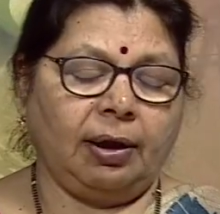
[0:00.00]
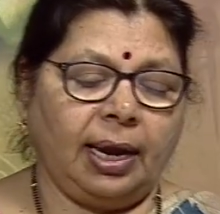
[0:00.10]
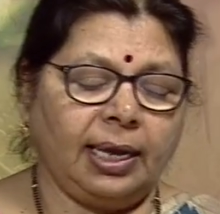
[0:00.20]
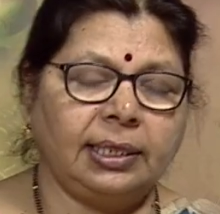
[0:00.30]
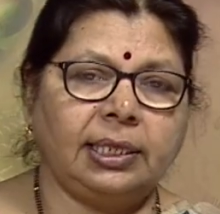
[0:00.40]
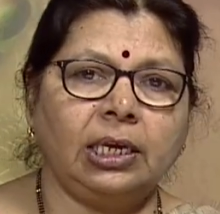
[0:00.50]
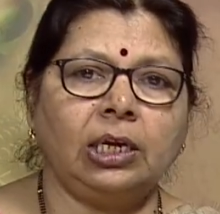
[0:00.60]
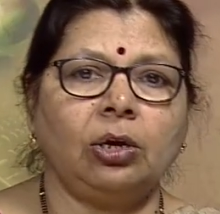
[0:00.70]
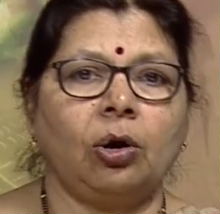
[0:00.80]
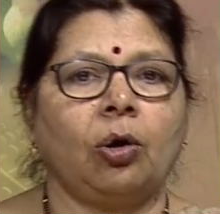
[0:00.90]

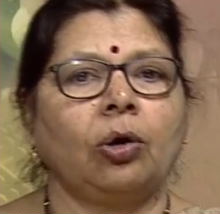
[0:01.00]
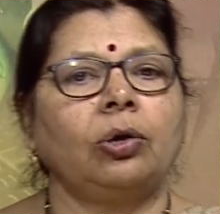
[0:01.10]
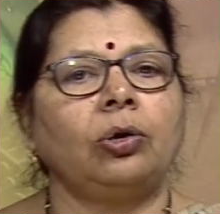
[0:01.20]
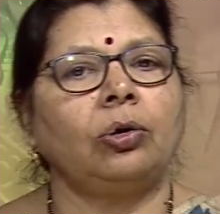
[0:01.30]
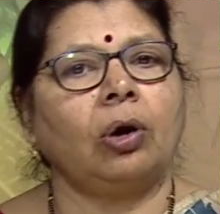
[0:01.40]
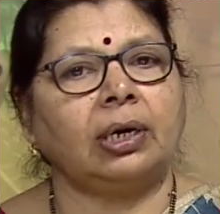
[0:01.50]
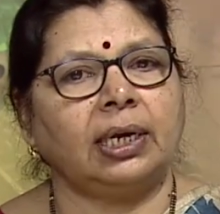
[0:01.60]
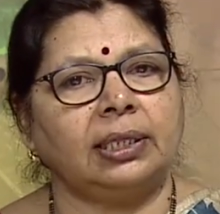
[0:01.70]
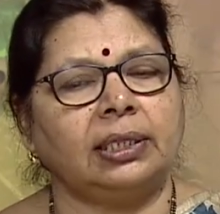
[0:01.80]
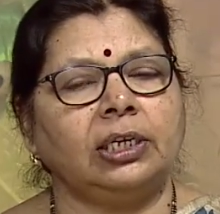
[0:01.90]
healthy or not
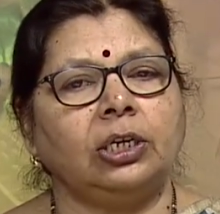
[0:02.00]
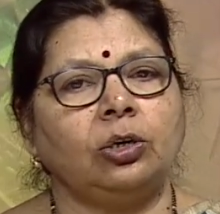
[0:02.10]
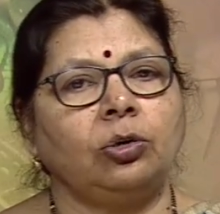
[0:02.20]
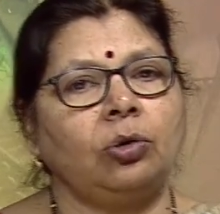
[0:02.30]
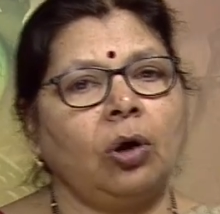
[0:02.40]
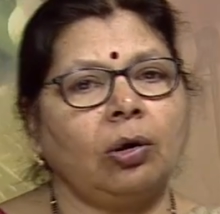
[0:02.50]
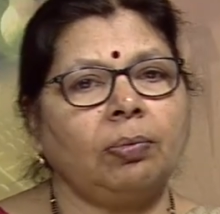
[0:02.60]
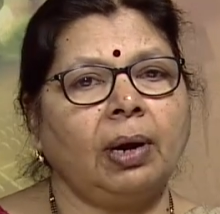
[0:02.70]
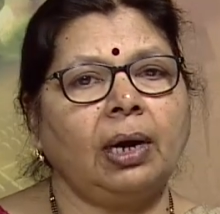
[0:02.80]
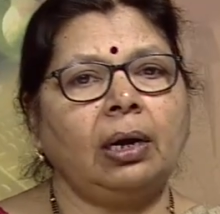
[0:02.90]
healthy,
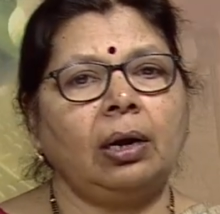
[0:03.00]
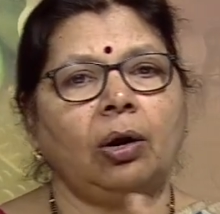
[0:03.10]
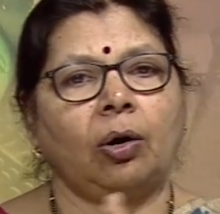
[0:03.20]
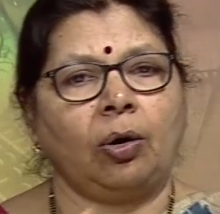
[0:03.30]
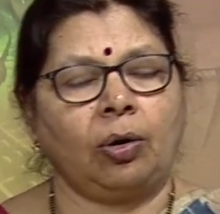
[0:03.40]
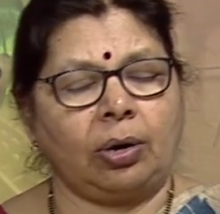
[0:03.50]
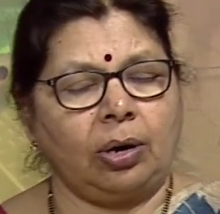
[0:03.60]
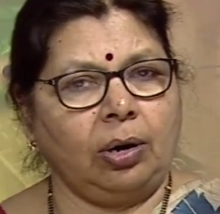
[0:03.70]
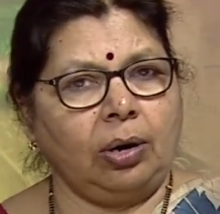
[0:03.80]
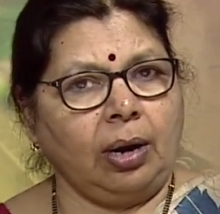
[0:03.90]
normal or
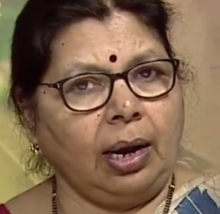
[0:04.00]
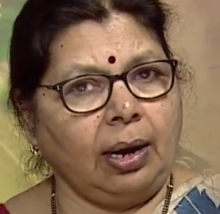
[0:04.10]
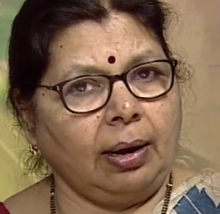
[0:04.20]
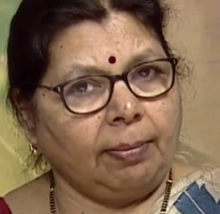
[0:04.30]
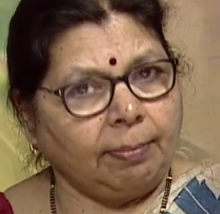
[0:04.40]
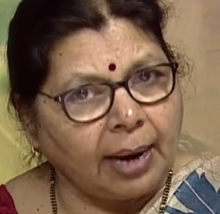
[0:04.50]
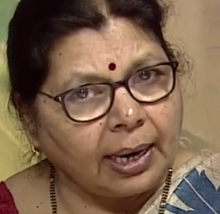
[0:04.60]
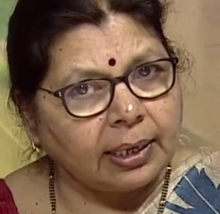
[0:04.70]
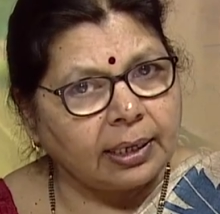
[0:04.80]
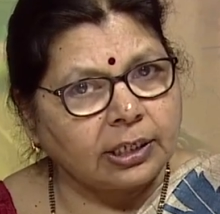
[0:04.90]

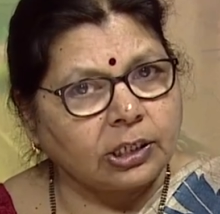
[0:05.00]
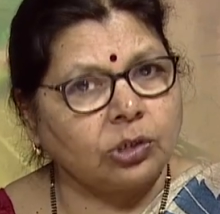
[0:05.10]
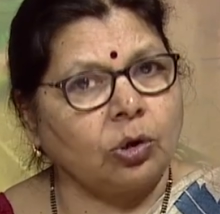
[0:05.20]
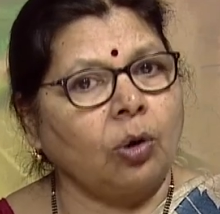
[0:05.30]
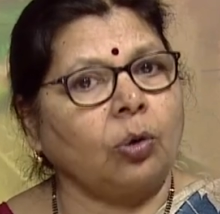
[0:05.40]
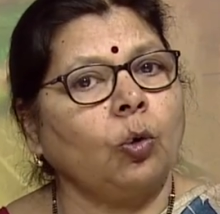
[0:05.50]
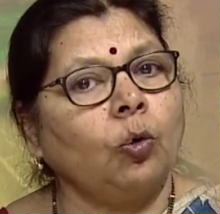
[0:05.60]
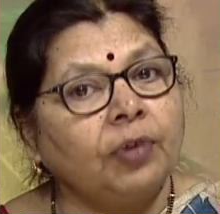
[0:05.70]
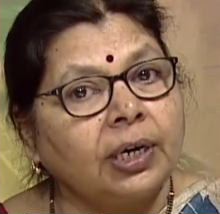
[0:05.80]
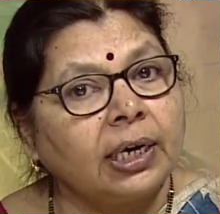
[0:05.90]
malnourished or
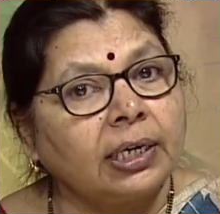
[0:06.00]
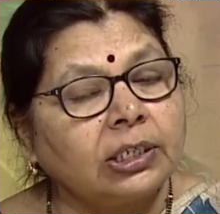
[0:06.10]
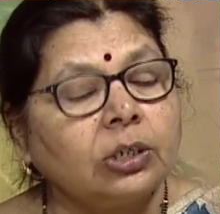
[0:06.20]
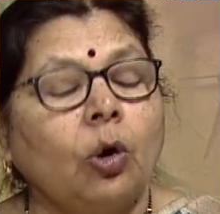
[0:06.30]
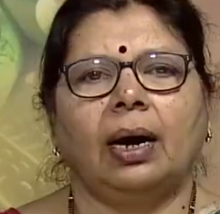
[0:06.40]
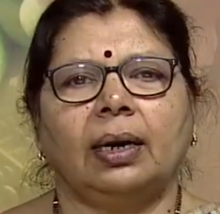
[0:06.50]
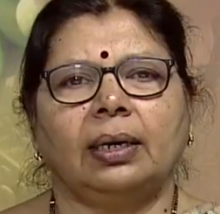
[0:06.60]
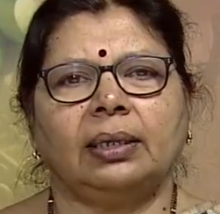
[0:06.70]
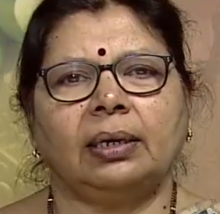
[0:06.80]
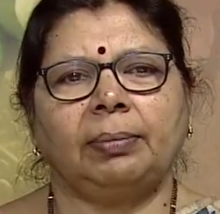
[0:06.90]
overnourished.
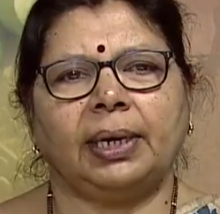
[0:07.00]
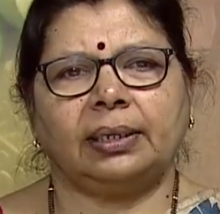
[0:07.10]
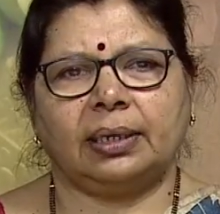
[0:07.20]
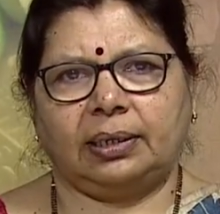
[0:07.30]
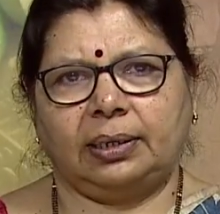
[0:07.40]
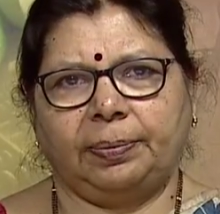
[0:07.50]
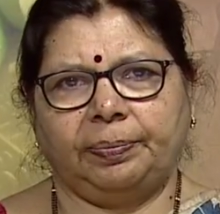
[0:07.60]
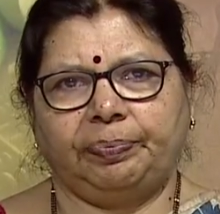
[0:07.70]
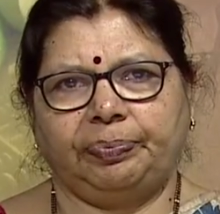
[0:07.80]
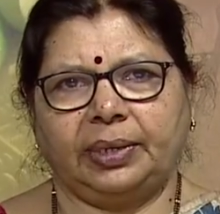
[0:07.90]
Another method
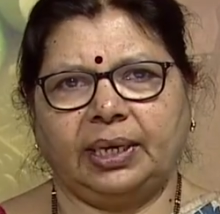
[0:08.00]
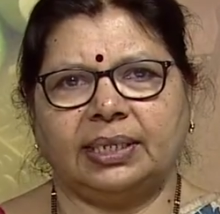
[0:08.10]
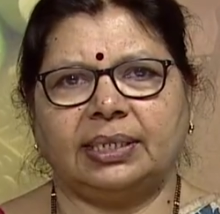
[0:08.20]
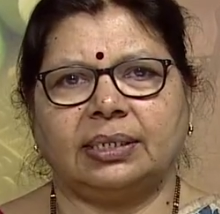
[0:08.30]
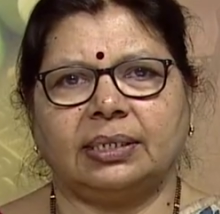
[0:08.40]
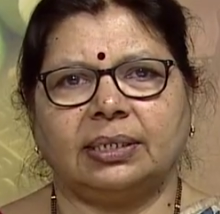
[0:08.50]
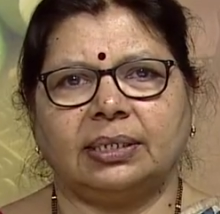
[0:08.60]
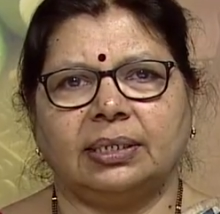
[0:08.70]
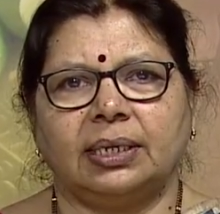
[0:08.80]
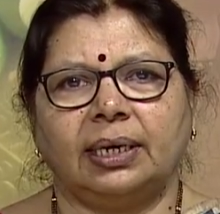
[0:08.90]
is
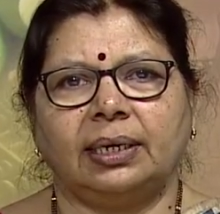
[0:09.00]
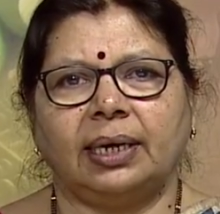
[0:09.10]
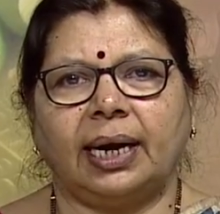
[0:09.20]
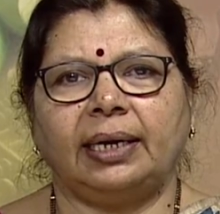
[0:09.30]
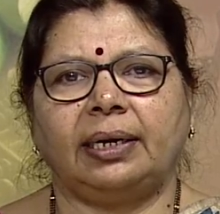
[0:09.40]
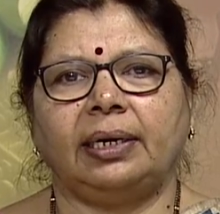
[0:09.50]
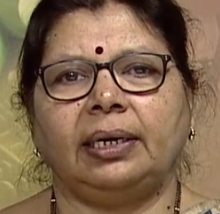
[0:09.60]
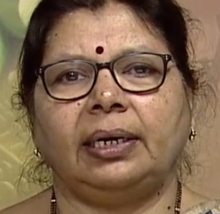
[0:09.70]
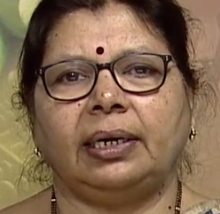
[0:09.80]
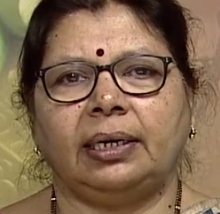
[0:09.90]

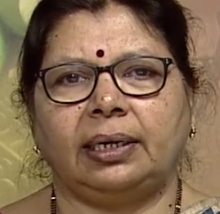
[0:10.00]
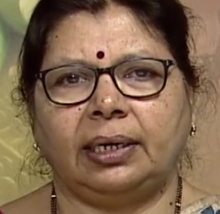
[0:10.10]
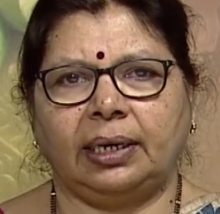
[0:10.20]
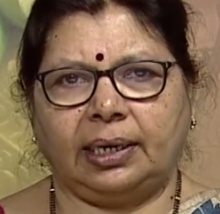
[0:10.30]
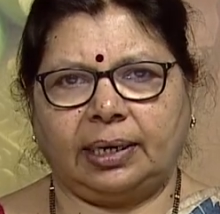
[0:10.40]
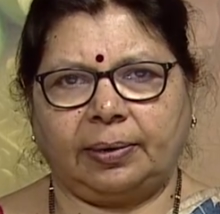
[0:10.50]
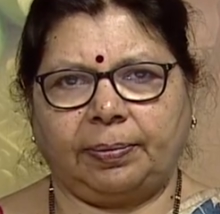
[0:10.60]
dietary intake.